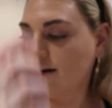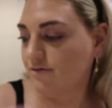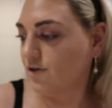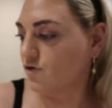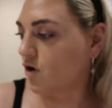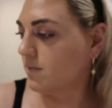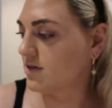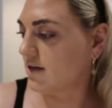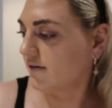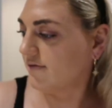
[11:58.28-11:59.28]
add a few drops
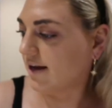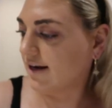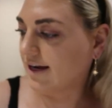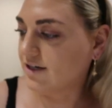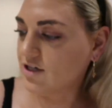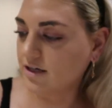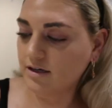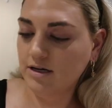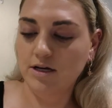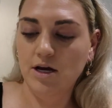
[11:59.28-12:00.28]
to the
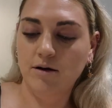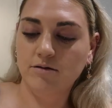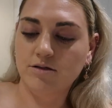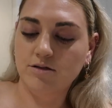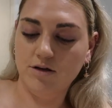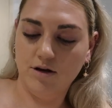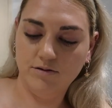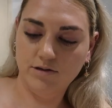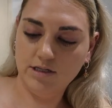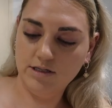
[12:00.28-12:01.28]
foundation.
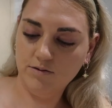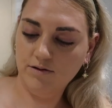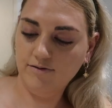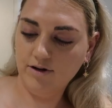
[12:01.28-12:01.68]
So since we've